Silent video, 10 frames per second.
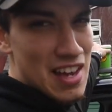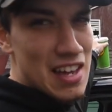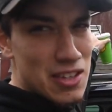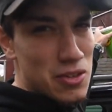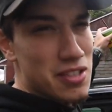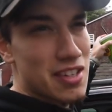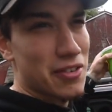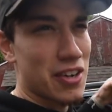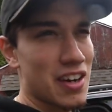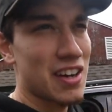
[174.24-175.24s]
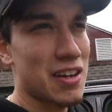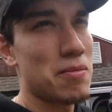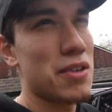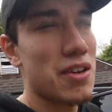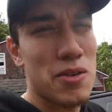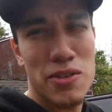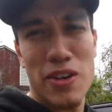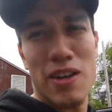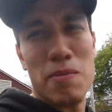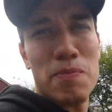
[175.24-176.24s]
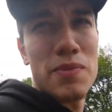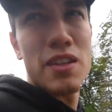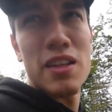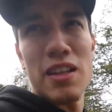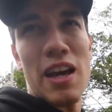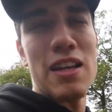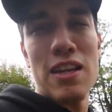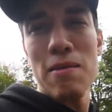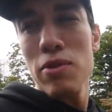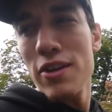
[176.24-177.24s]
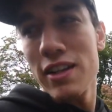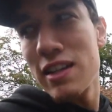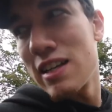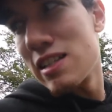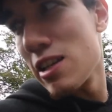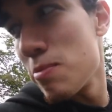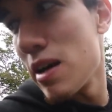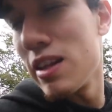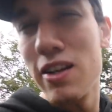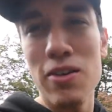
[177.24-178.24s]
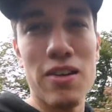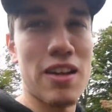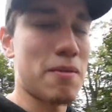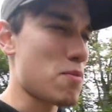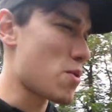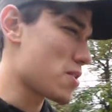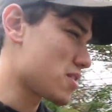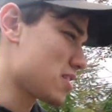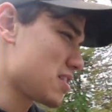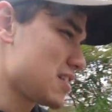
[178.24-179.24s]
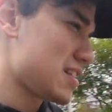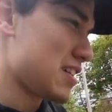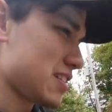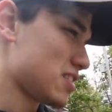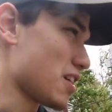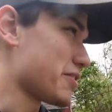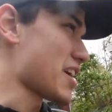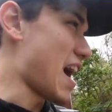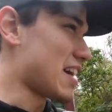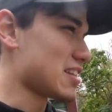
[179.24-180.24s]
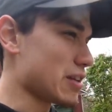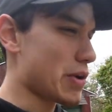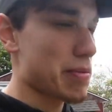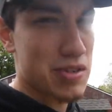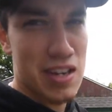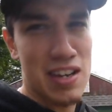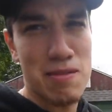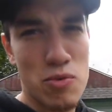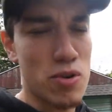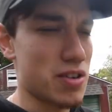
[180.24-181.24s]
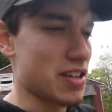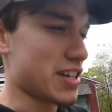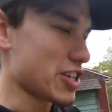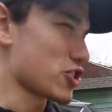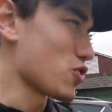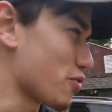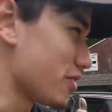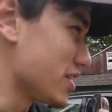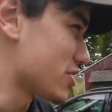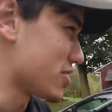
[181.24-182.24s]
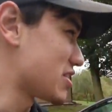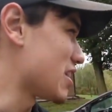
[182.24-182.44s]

add those. I forgot, I always forget. I keep learning things little by little, like more stuff to add to the website and more additional features,